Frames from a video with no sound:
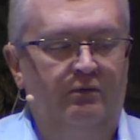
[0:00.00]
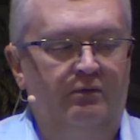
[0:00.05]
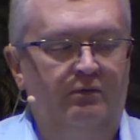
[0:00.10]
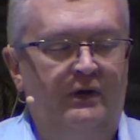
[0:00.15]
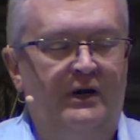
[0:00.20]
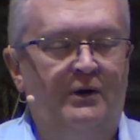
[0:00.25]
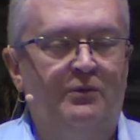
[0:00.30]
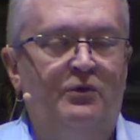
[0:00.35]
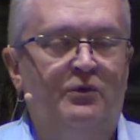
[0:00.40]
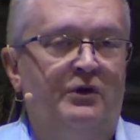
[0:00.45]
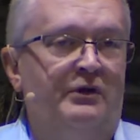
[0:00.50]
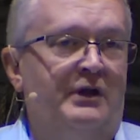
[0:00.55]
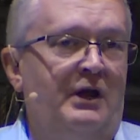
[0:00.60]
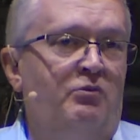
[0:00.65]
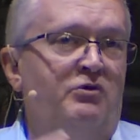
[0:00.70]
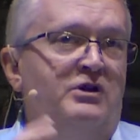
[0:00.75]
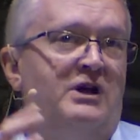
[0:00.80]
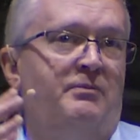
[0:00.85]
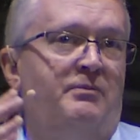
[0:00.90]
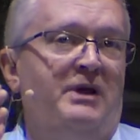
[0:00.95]
they would
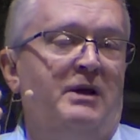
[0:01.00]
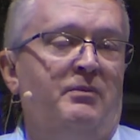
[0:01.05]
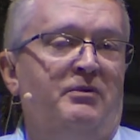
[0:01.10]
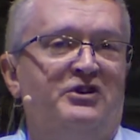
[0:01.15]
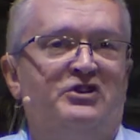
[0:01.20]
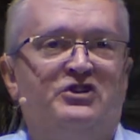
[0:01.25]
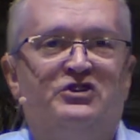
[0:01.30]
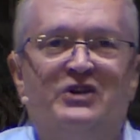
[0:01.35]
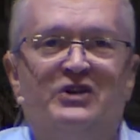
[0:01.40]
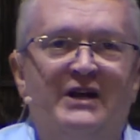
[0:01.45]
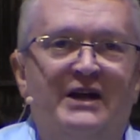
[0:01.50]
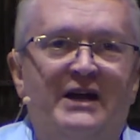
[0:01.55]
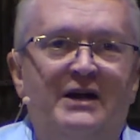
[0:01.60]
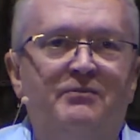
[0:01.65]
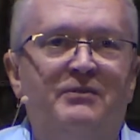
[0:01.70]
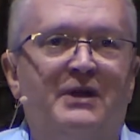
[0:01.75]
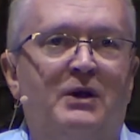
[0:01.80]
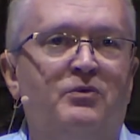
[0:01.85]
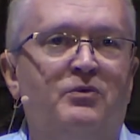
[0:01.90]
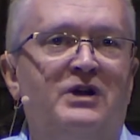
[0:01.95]
not be able to see
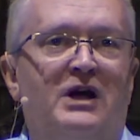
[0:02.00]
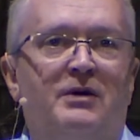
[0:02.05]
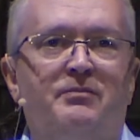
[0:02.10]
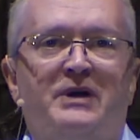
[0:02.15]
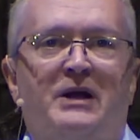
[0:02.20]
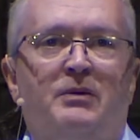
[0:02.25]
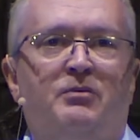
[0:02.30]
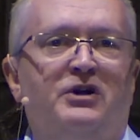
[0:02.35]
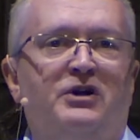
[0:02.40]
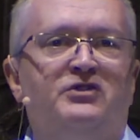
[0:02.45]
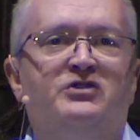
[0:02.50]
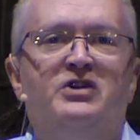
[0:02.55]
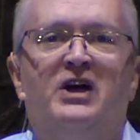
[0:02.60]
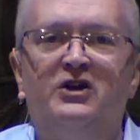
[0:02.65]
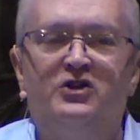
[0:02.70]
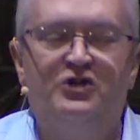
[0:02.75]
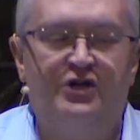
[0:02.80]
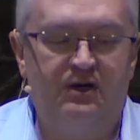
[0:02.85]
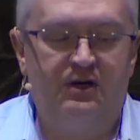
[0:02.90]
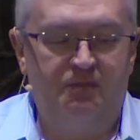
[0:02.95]
him. They would not be able to
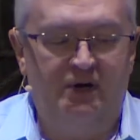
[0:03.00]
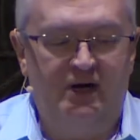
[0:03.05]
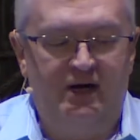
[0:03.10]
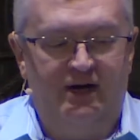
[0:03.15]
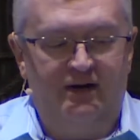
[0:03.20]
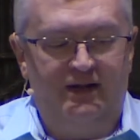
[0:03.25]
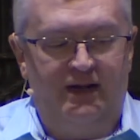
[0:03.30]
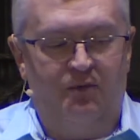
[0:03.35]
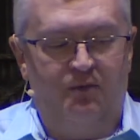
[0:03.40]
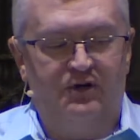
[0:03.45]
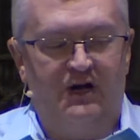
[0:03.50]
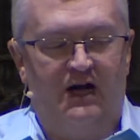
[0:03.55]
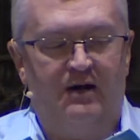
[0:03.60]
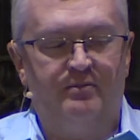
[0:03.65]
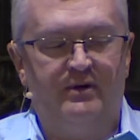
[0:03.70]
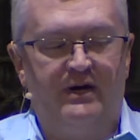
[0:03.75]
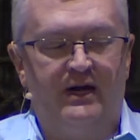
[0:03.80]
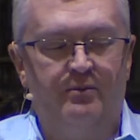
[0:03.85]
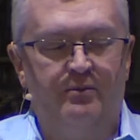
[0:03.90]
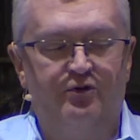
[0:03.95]
touch him. They would
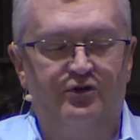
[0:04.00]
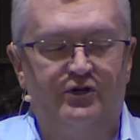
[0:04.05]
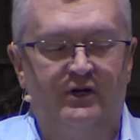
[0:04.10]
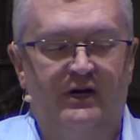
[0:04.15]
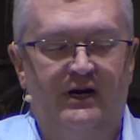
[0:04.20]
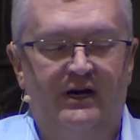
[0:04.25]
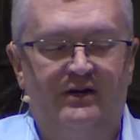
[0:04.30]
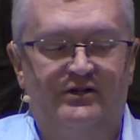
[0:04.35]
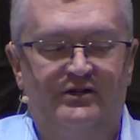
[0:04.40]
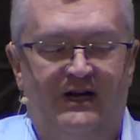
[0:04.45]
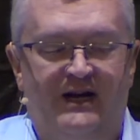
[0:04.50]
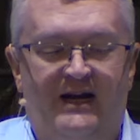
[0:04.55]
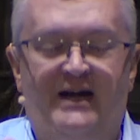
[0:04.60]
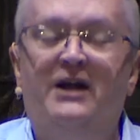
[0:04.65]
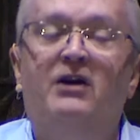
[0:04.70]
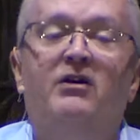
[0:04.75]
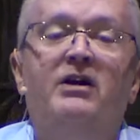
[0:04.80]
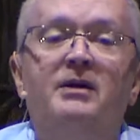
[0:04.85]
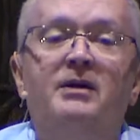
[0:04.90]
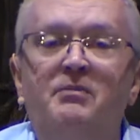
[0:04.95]
not be able to hear
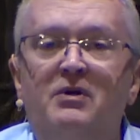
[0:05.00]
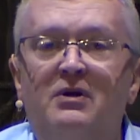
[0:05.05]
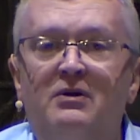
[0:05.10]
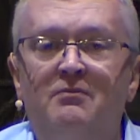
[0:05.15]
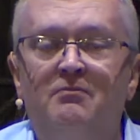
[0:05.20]
him.